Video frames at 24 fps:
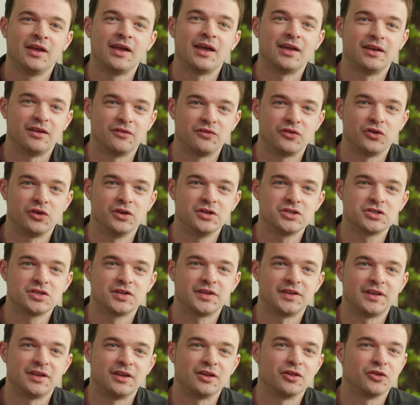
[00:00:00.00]
And if you're
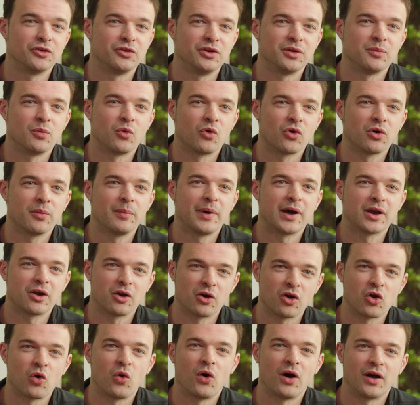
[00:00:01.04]
interested in learning more about our
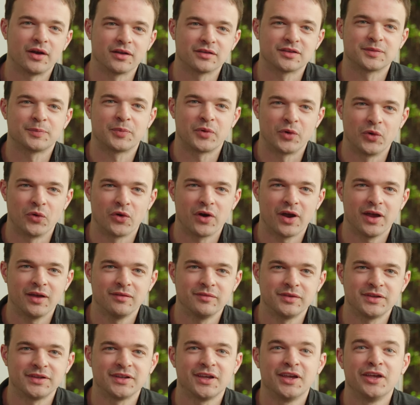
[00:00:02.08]
aquatics
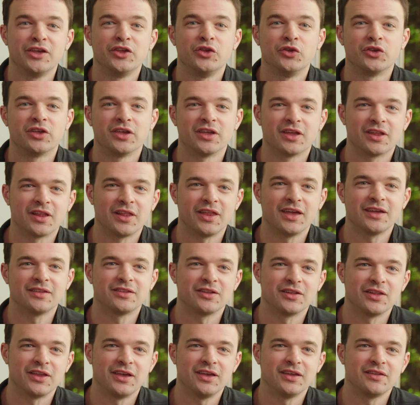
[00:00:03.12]
programs, you can click the
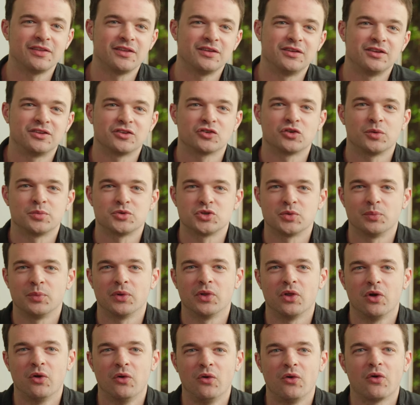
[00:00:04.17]
link in the description
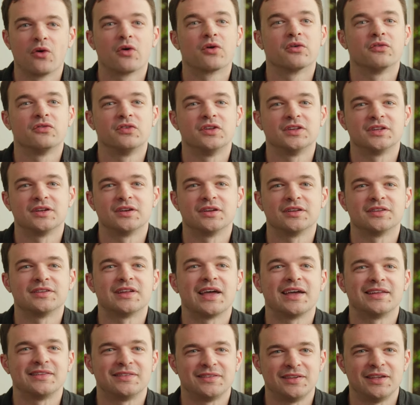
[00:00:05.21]
below or visit us
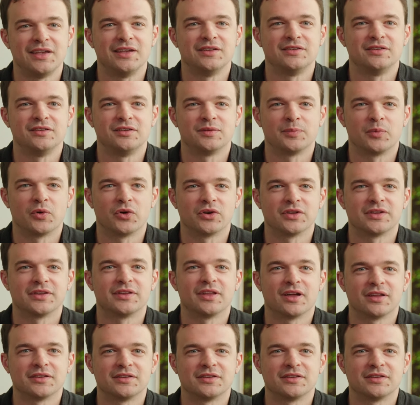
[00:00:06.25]
at T A C sports dot